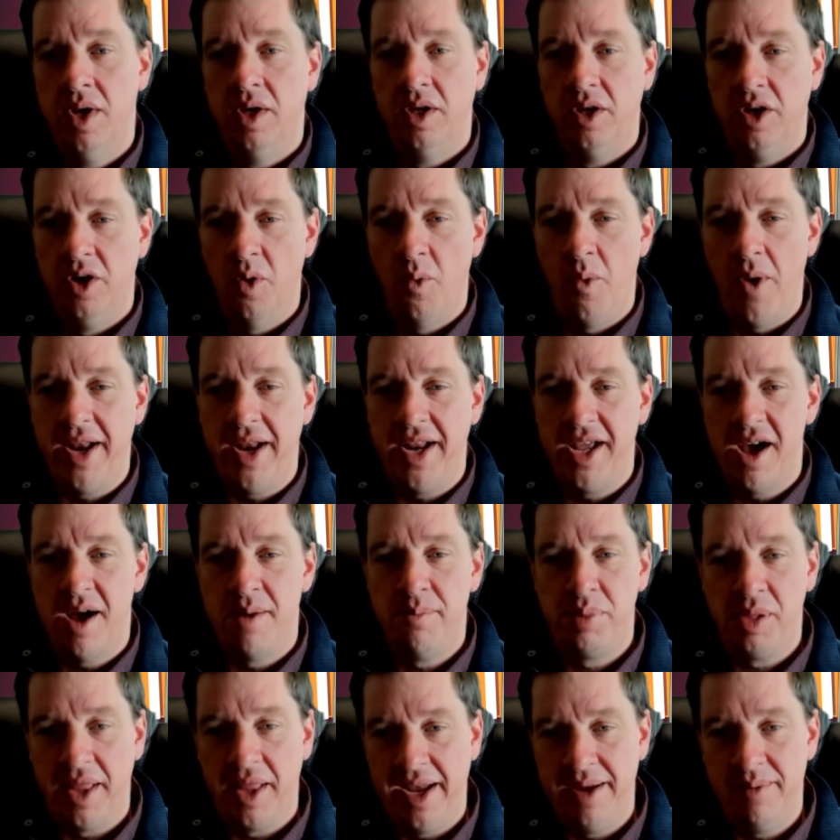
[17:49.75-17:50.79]
You're waiting on
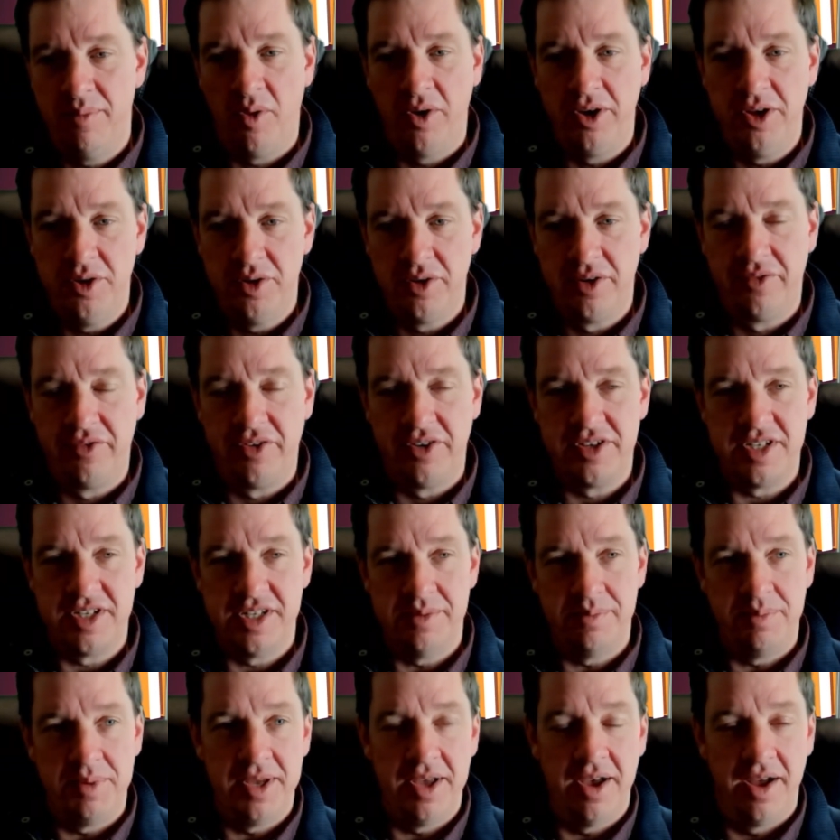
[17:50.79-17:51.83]
Playboy Universes
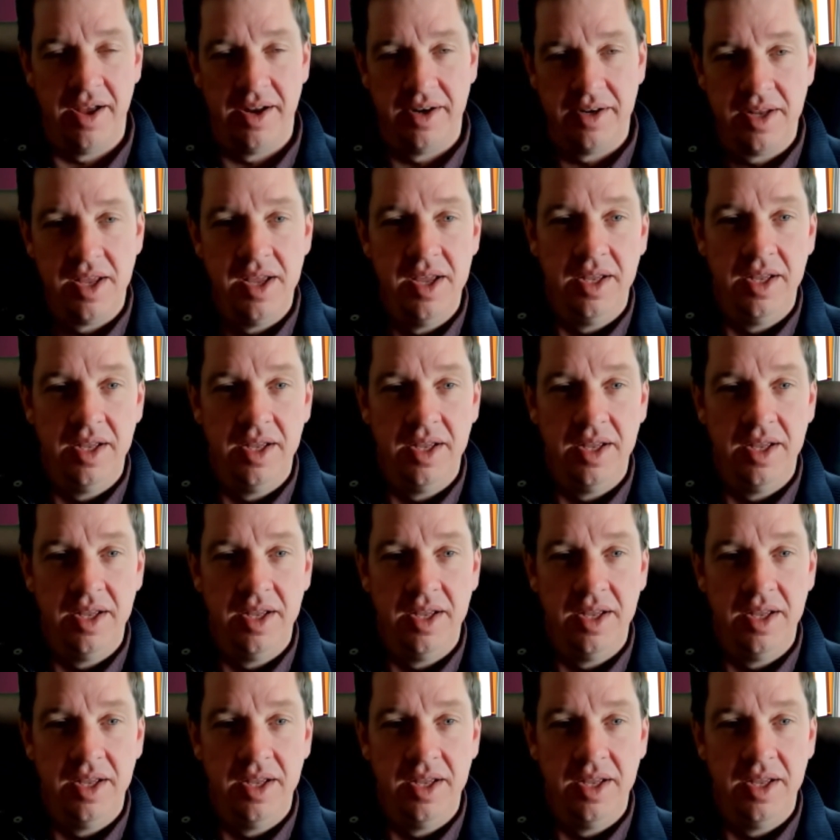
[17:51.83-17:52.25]
Beyond.